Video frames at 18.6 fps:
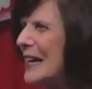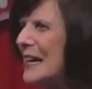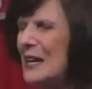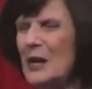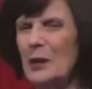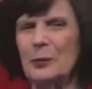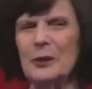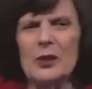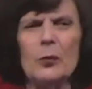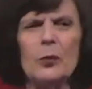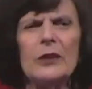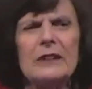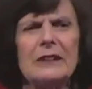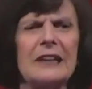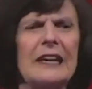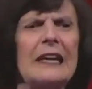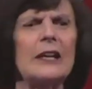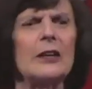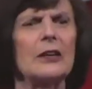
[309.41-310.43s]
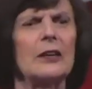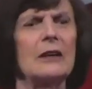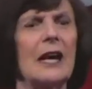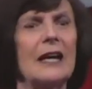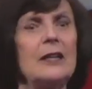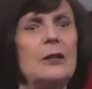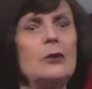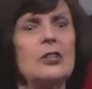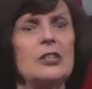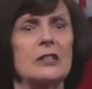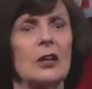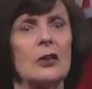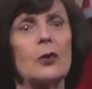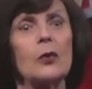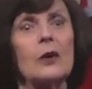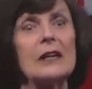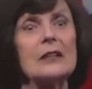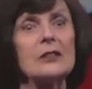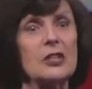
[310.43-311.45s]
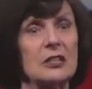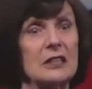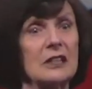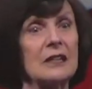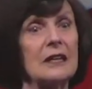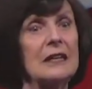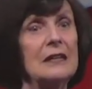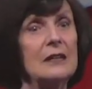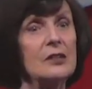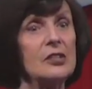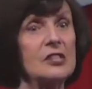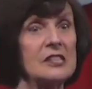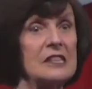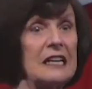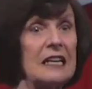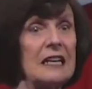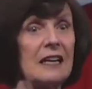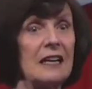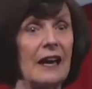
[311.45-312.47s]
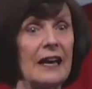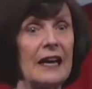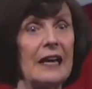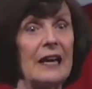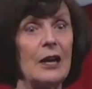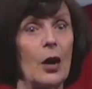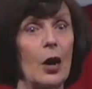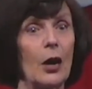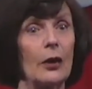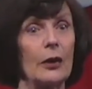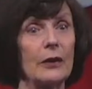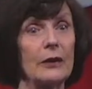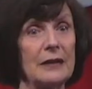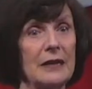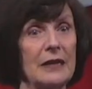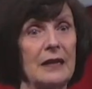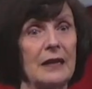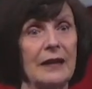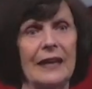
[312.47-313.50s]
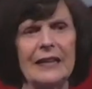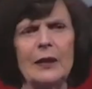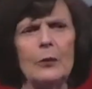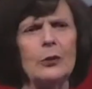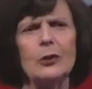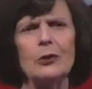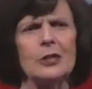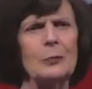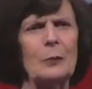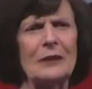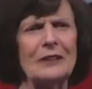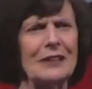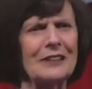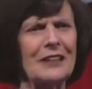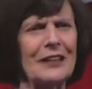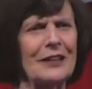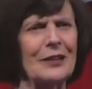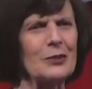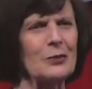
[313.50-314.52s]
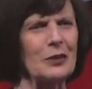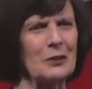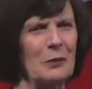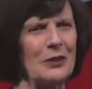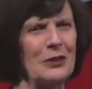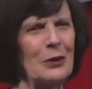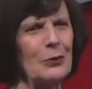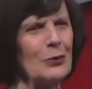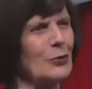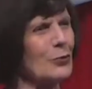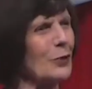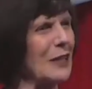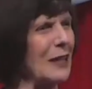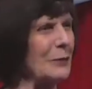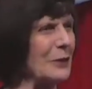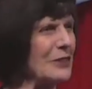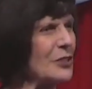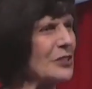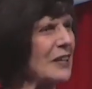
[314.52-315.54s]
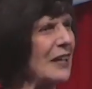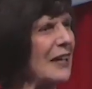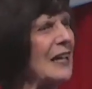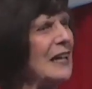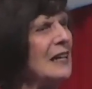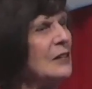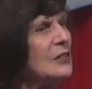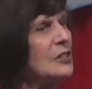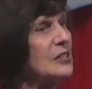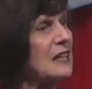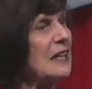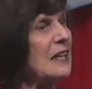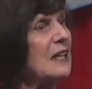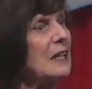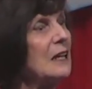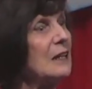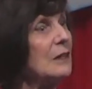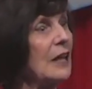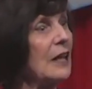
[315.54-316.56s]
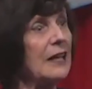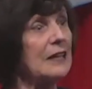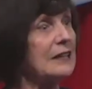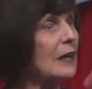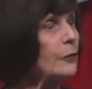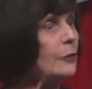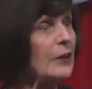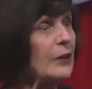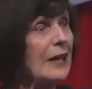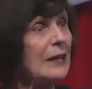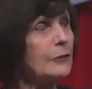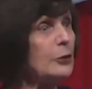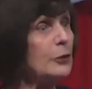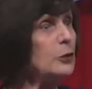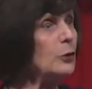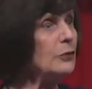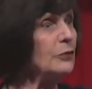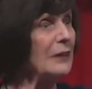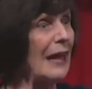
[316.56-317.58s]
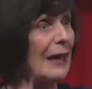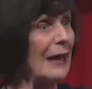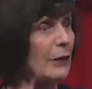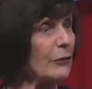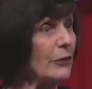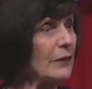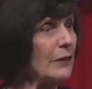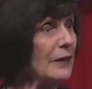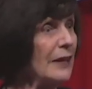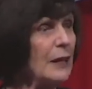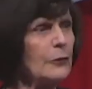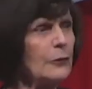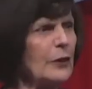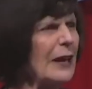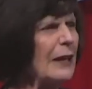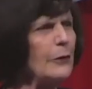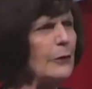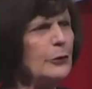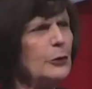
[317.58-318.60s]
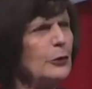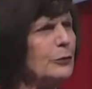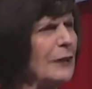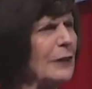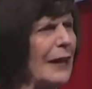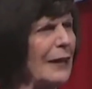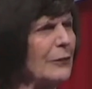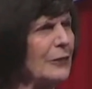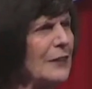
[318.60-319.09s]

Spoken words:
But the word care, I use an acrostic, C-A-R-E. Anyone who's been in a class with me knows what I'm going to say. C, in every avenue of life. Every avenue of life.